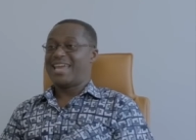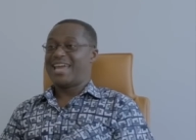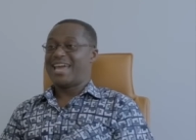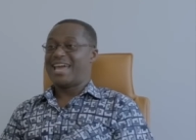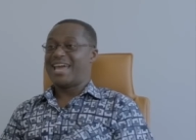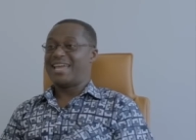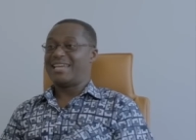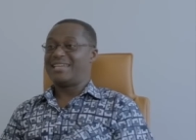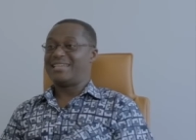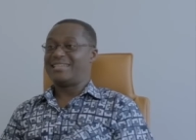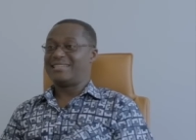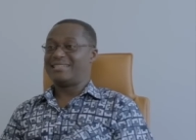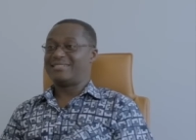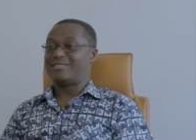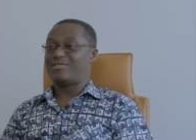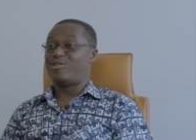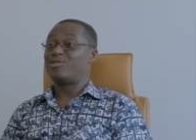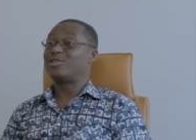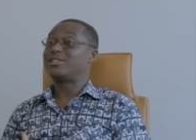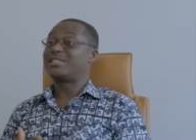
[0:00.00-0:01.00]
had
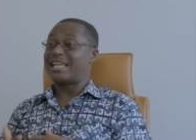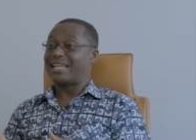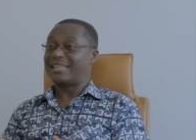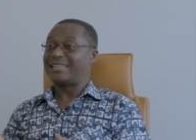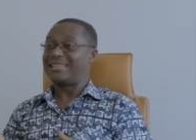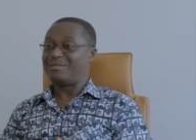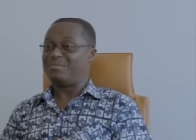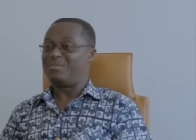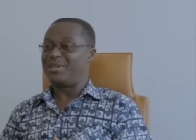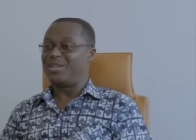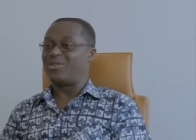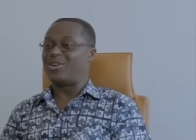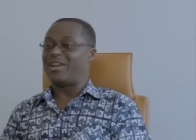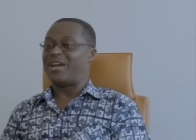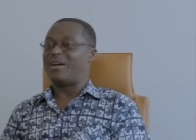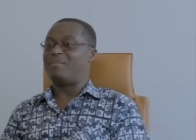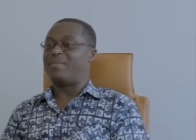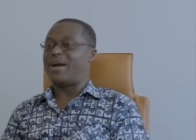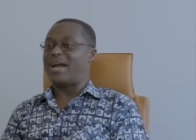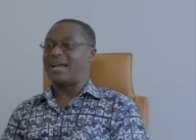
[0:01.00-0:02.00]
constantly been on
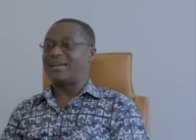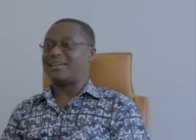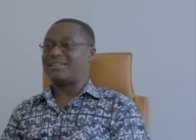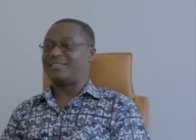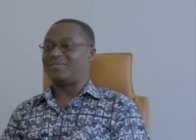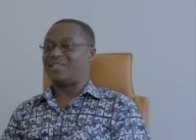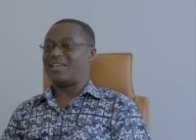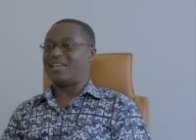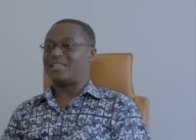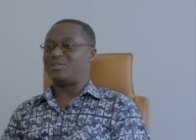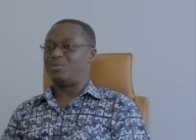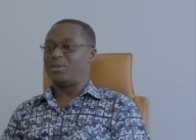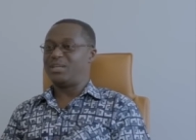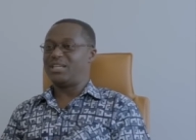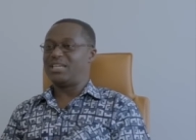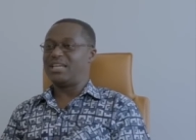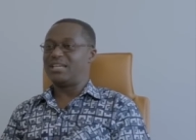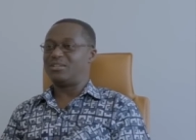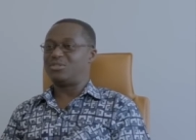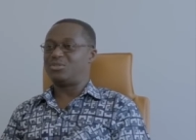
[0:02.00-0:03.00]
our back that we
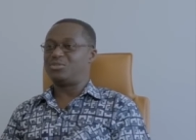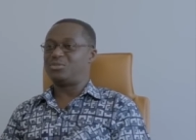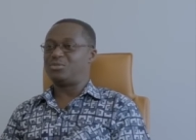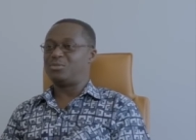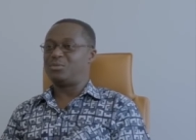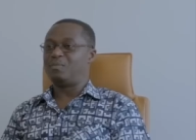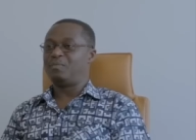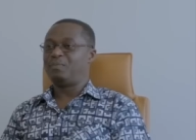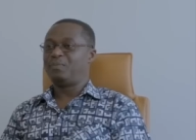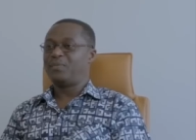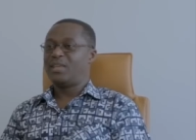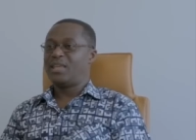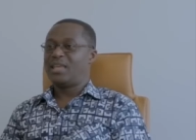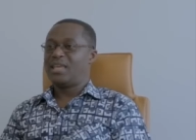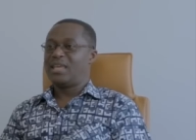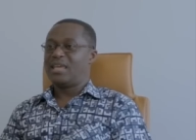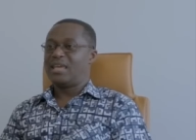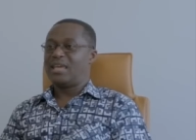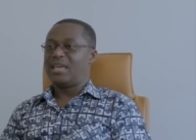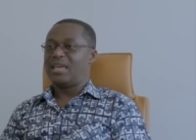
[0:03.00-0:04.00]
needed to
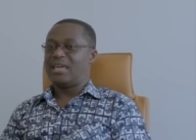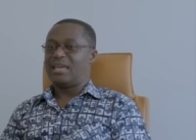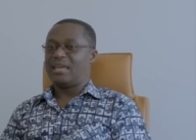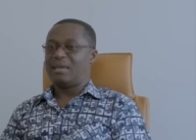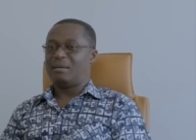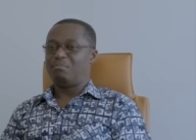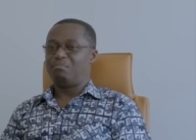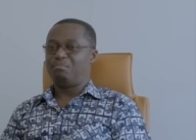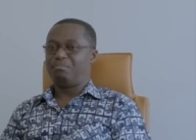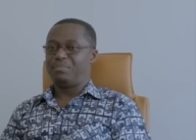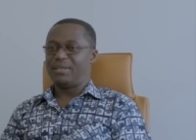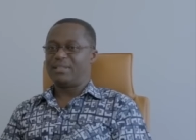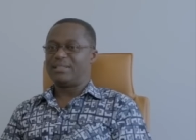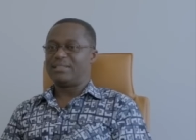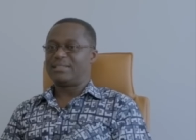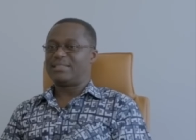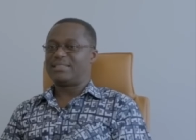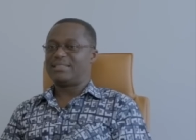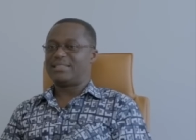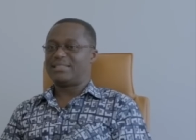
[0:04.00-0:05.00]
uh,
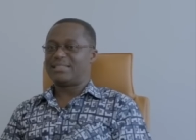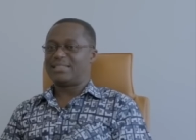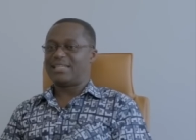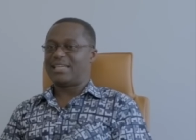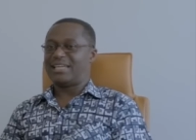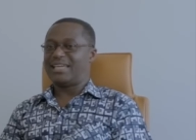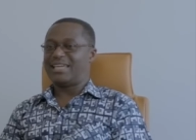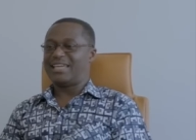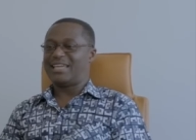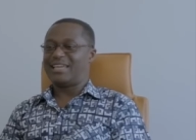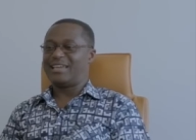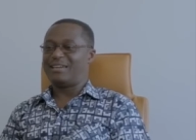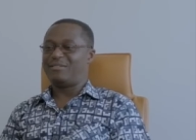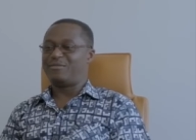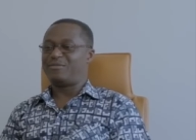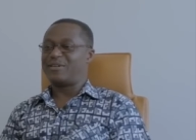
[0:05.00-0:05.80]
build a, uh, a,